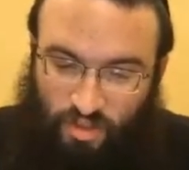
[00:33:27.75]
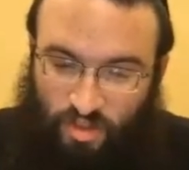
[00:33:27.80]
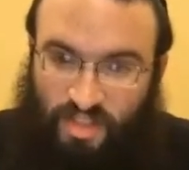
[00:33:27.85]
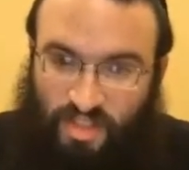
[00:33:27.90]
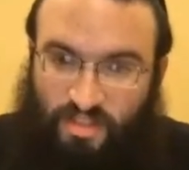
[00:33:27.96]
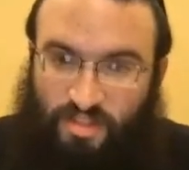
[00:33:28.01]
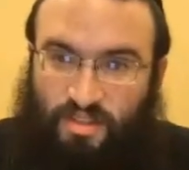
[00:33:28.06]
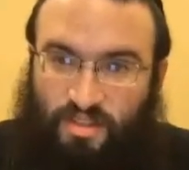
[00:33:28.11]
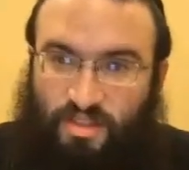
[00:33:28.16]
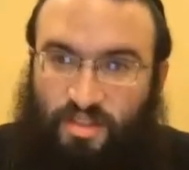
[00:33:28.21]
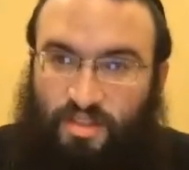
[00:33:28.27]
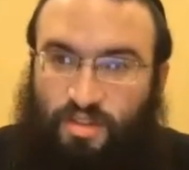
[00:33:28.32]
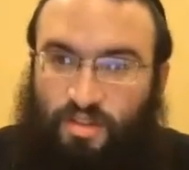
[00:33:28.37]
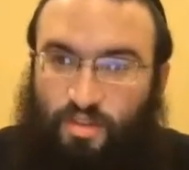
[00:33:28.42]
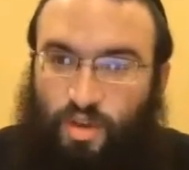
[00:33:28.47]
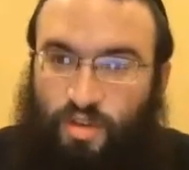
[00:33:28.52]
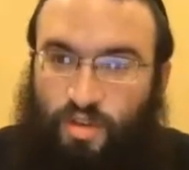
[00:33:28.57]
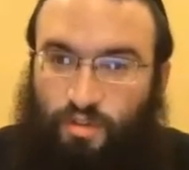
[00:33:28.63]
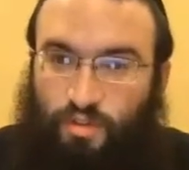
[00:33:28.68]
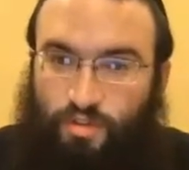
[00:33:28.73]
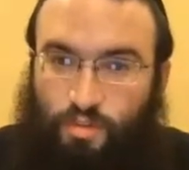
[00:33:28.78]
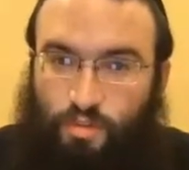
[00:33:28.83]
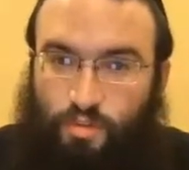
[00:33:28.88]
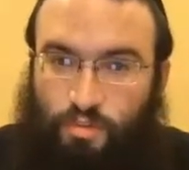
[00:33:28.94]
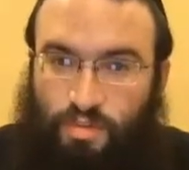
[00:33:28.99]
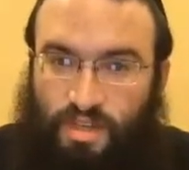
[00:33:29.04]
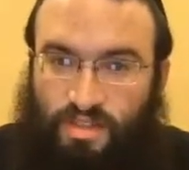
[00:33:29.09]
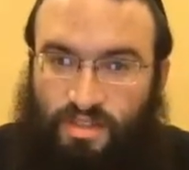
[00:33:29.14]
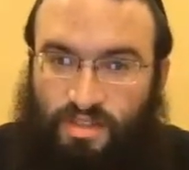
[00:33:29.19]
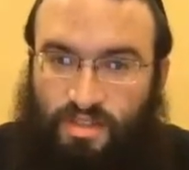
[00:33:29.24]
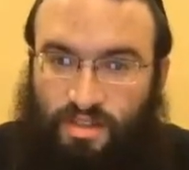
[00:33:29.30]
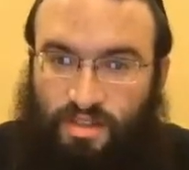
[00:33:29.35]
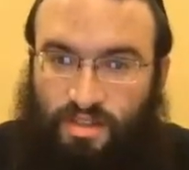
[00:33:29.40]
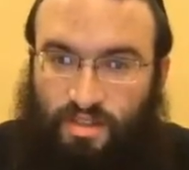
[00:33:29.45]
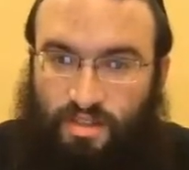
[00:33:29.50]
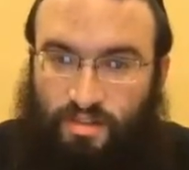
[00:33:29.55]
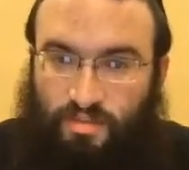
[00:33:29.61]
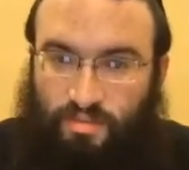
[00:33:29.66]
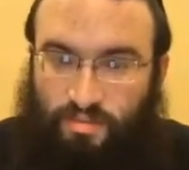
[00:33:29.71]
So let's, we have a few more minutes
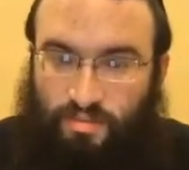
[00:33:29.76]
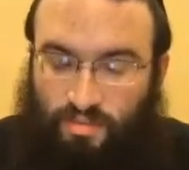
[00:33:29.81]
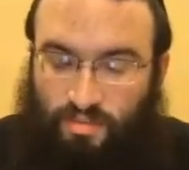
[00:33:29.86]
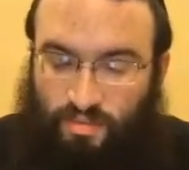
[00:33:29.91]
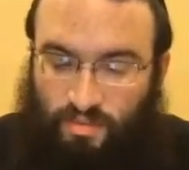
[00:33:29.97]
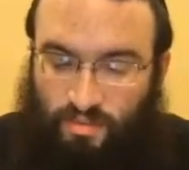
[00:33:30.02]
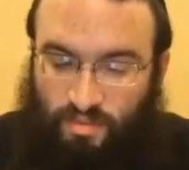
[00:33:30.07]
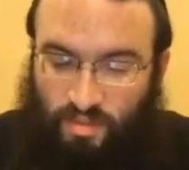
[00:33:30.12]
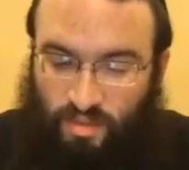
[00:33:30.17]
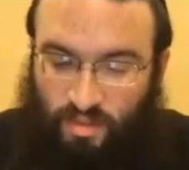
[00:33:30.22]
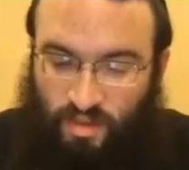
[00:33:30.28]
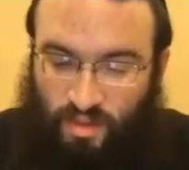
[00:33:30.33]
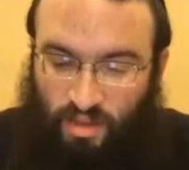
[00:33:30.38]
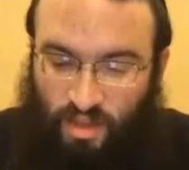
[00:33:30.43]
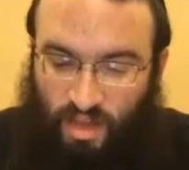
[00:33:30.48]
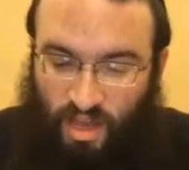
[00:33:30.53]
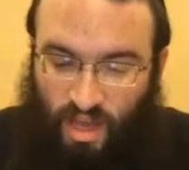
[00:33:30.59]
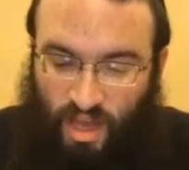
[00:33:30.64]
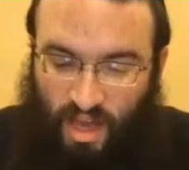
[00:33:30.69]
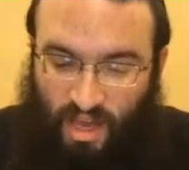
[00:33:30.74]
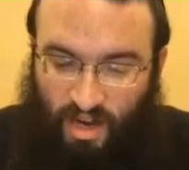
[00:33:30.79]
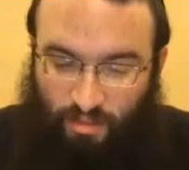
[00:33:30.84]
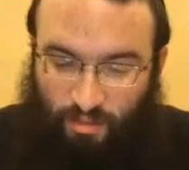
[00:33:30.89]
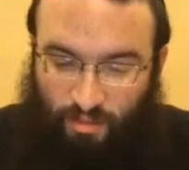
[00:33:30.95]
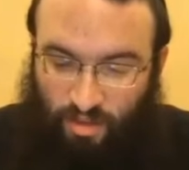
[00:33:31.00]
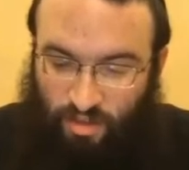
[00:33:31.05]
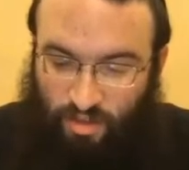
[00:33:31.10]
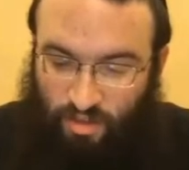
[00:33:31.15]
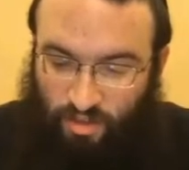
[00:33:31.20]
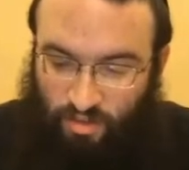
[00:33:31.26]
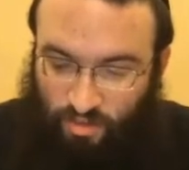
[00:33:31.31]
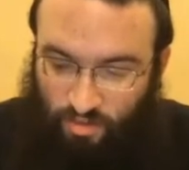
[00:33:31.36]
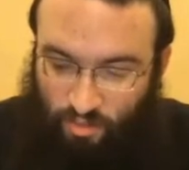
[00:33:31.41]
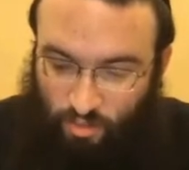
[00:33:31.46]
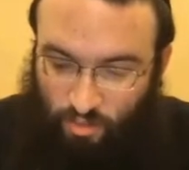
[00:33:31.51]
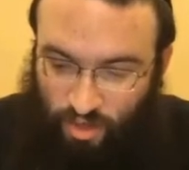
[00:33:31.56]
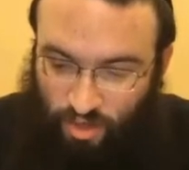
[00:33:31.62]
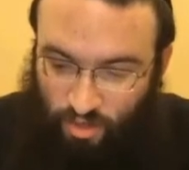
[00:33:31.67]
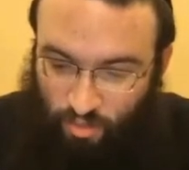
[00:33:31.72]
here. And I'm
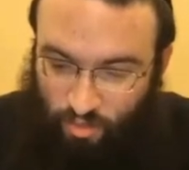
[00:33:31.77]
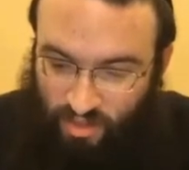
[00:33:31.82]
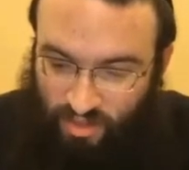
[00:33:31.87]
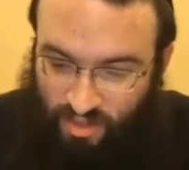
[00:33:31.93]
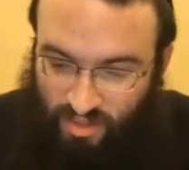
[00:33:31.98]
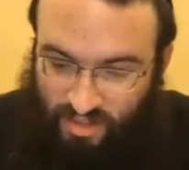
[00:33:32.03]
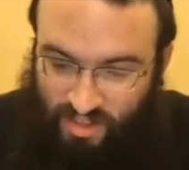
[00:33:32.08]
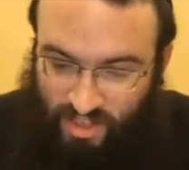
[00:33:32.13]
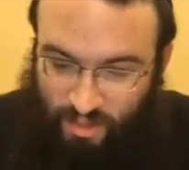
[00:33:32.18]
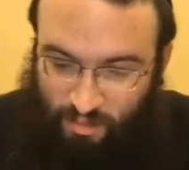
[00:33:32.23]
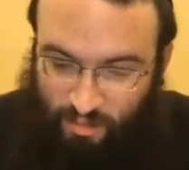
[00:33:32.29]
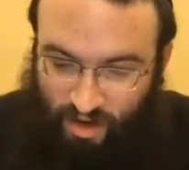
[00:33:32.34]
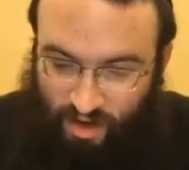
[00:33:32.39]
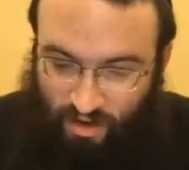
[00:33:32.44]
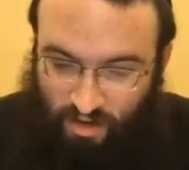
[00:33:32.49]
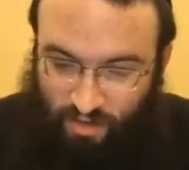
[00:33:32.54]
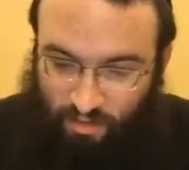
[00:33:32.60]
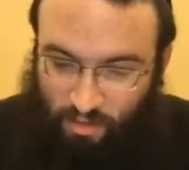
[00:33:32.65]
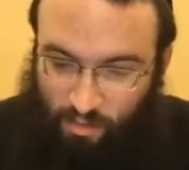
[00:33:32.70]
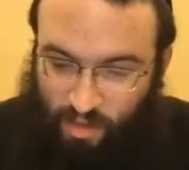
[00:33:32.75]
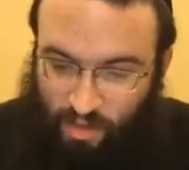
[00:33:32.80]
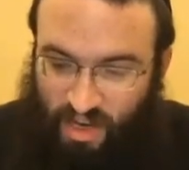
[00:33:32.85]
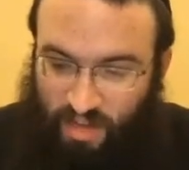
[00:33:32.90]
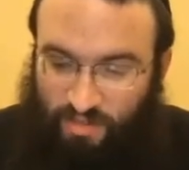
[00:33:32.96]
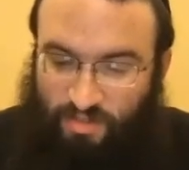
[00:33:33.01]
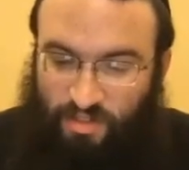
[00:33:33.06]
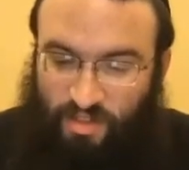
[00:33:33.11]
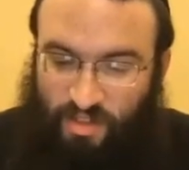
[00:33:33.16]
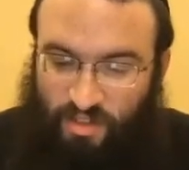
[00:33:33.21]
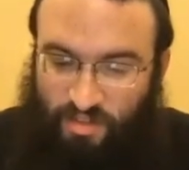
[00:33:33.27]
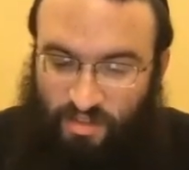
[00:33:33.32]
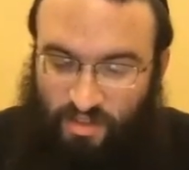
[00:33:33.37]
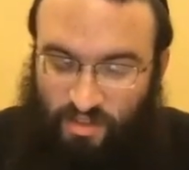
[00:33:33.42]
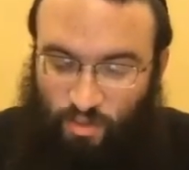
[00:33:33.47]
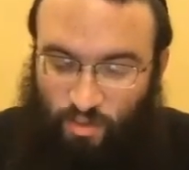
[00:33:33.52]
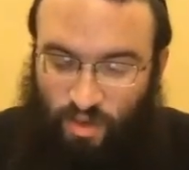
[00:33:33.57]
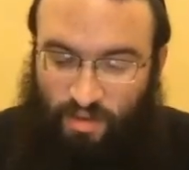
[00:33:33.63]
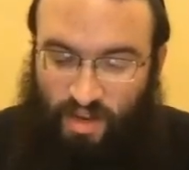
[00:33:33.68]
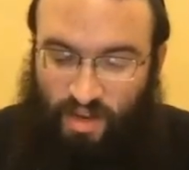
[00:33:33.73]
gonna, we're gonna read this next paragraph. We might have to
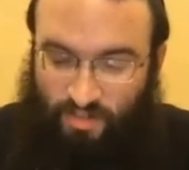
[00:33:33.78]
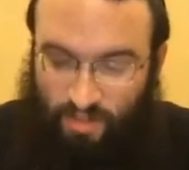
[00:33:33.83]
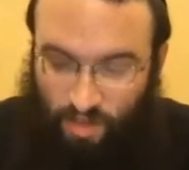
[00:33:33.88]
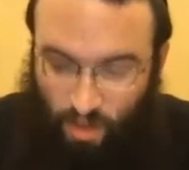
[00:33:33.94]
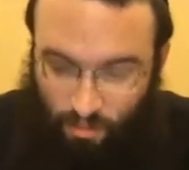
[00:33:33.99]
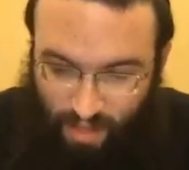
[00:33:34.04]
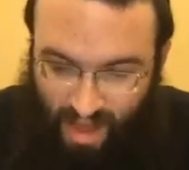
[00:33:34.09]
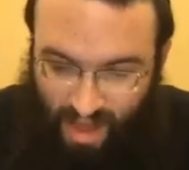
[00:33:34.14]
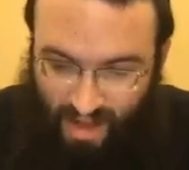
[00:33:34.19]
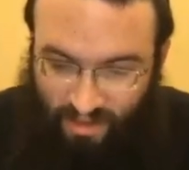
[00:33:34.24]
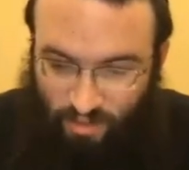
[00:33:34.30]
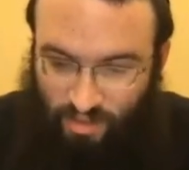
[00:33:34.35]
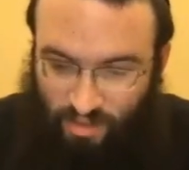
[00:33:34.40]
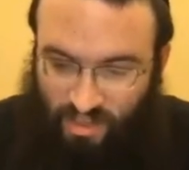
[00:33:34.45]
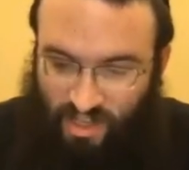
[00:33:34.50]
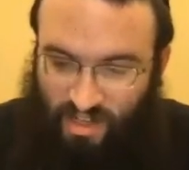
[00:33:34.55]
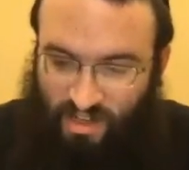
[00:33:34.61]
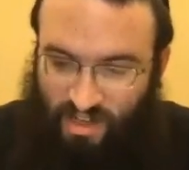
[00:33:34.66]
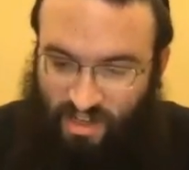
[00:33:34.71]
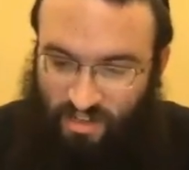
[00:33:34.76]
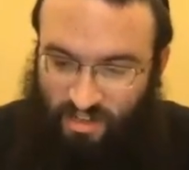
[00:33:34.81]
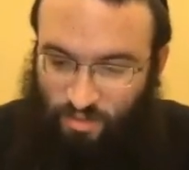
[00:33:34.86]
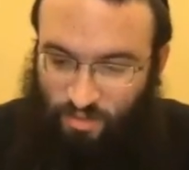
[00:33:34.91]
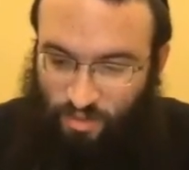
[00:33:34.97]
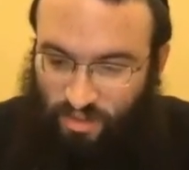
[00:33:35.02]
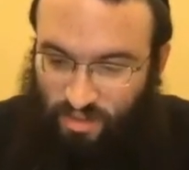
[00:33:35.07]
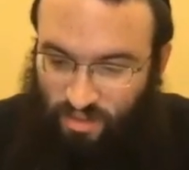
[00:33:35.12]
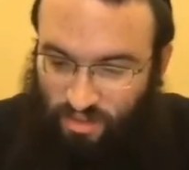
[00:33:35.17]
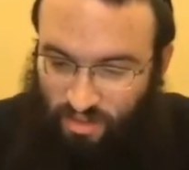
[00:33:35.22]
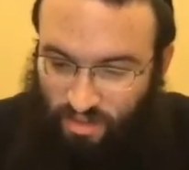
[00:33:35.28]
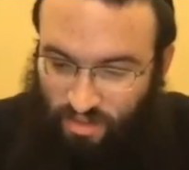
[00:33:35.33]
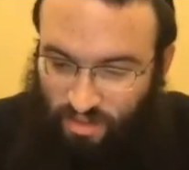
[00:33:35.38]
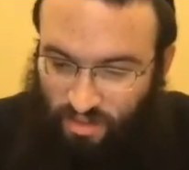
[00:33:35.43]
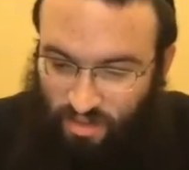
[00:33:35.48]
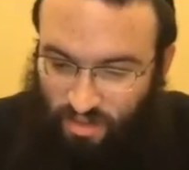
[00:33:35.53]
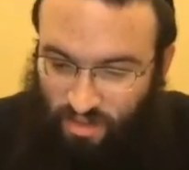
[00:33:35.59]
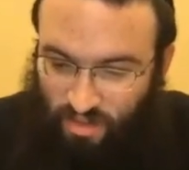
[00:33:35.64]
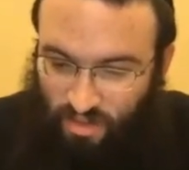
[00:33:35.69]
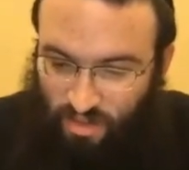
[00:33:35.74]
continue, we might have to come back to it again next week.
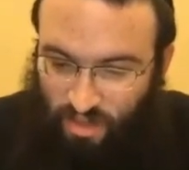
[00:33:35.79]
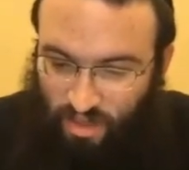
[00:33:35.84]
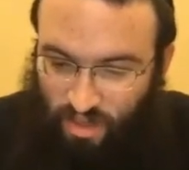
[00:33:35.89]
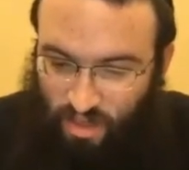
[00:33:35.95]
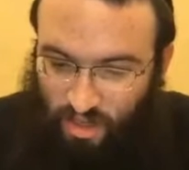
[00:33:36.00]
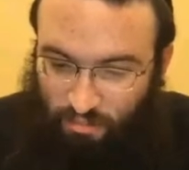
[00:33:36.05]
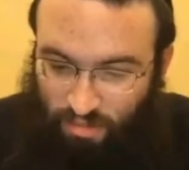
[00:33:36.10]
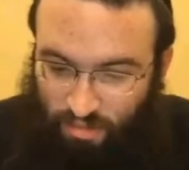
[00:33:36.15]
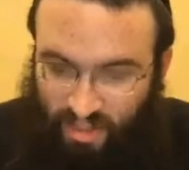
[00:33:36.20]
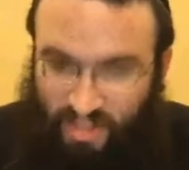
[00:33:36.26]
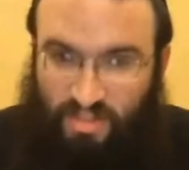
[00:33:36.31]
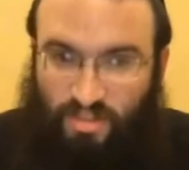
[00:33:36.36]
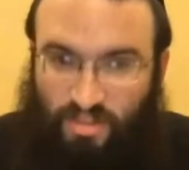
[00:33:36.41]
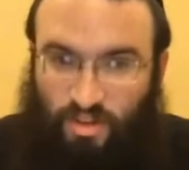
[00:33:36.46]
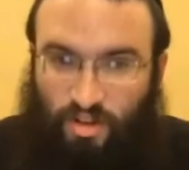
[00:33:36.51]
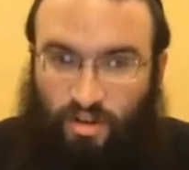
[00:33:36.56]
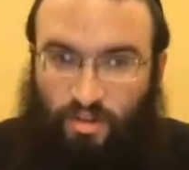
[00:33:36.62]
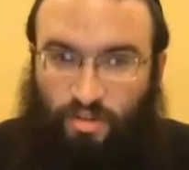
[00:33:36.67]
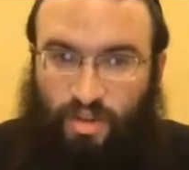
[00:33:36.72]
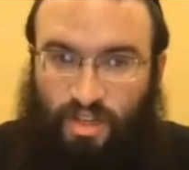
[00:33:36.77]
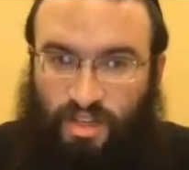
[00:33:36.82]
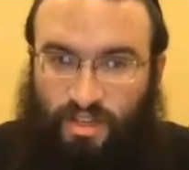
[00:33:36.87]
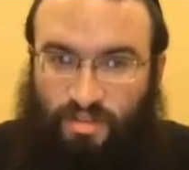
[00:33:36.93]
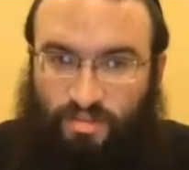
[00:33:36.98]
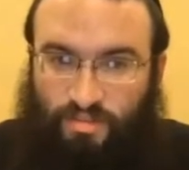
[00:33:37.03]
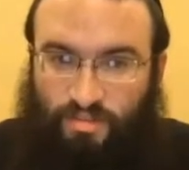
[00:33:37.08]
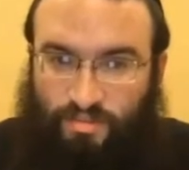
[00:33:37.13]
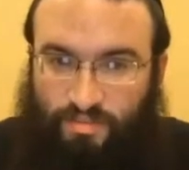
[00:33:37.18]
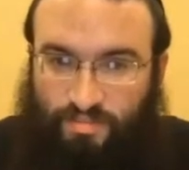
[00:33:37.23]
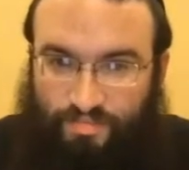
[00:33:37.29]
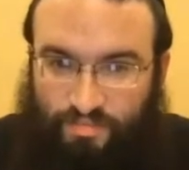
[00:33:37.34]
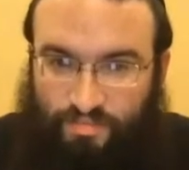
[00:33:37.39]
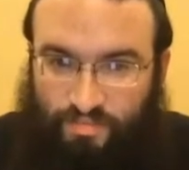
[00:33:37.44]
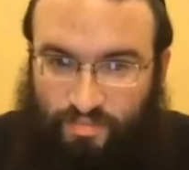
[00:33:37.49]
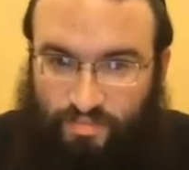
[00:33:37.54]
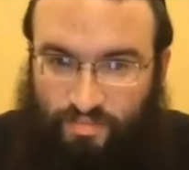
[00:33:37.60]
But let's start it right now